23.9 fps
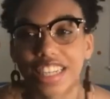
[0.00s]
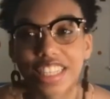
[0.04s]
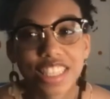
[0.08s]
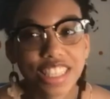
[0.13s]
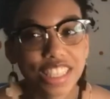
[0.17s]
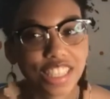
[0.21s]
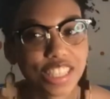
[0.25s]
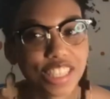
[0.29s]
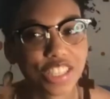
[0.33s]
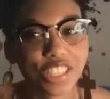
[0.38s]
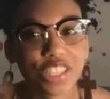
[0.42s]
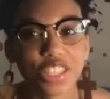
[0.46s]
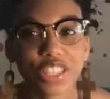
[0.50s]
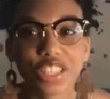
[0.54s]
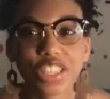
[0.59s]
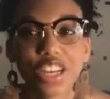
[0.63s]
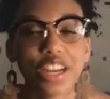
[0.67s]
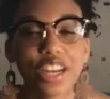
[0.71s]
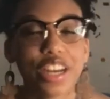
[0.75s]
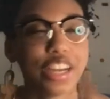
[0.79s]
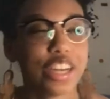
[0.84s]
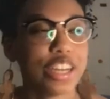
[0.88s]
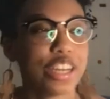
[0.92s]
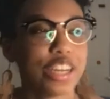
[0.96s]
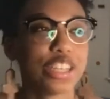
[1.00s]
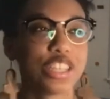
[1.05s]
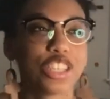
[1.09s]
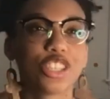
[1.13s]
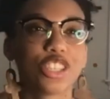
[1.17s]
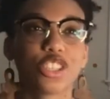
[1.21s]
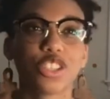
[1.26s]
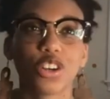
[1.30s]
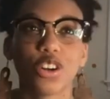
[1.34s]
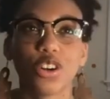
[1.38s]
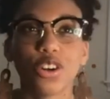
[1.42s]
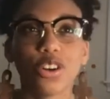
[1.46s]
She's just
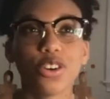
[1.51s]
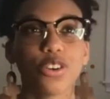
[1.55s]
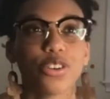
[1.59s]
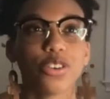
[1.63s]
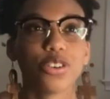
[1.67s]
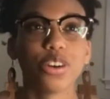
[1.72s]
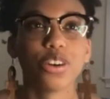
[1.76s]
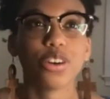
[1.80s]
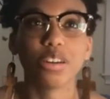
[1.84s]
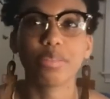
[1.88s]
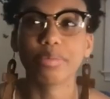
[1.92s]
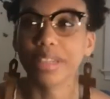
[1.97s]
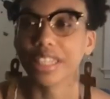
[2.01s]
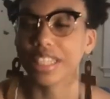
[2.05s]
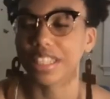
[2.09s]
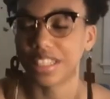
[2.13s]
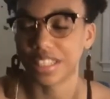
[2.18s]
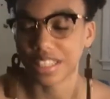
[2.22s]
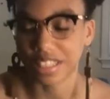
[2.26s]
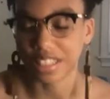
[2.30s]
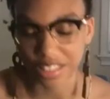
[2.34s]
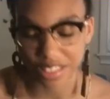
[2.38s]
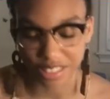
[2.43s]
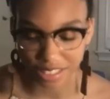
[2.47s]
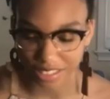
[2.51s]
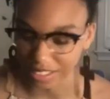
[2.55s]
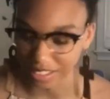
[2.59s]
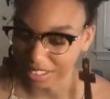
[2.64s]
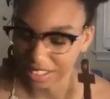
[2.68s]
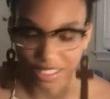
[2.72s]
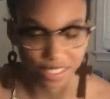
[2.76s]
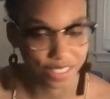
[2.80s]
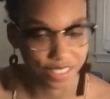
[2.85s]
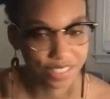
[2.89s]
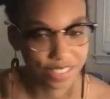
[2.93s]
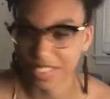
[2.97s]
so amazing.
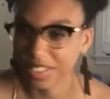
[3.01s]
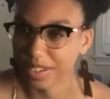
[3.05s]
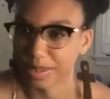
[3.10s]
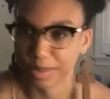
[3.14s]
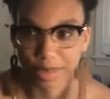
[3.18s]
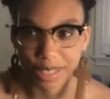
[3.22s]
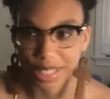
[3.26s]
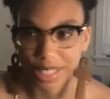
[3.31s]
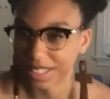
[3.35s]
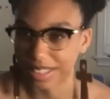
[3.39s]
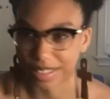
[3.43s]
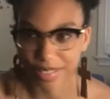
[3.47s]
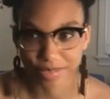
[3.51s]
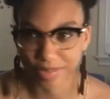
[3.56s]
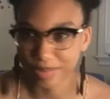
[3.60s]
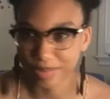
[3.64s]
She's amazing.